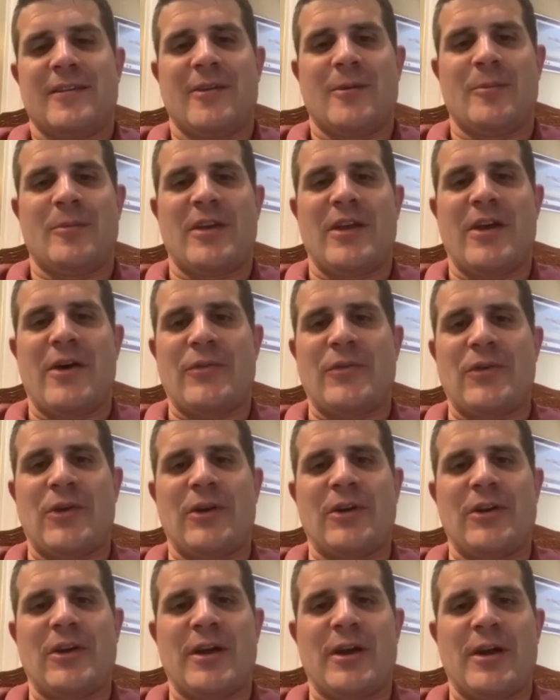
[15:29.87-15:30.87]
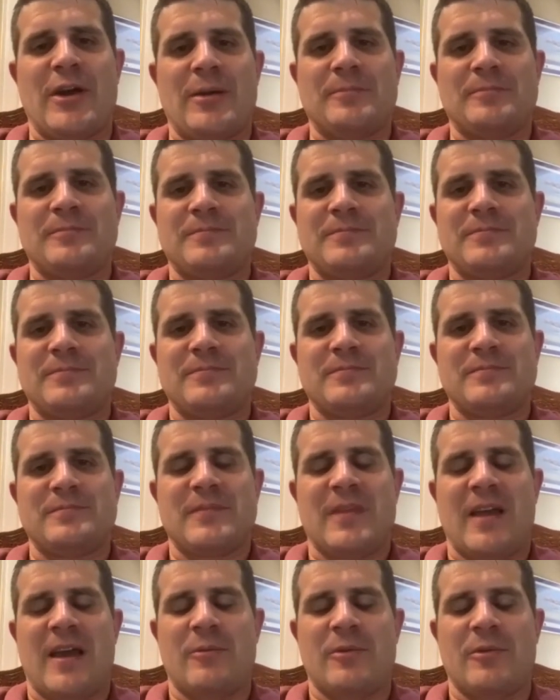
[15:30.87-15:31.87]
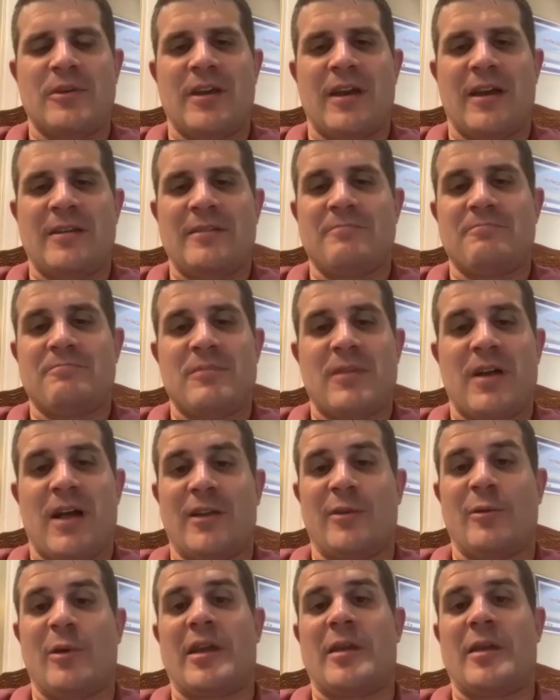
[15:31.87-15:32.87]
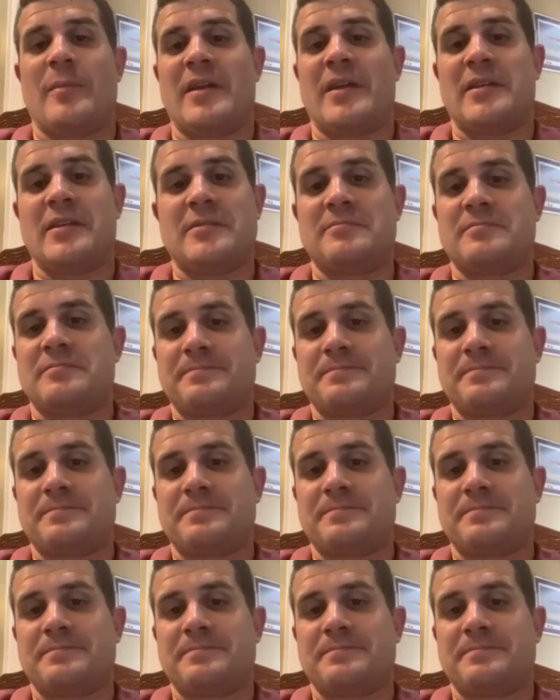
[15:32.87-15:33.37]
anybody out there, um, I would I highly recommend it.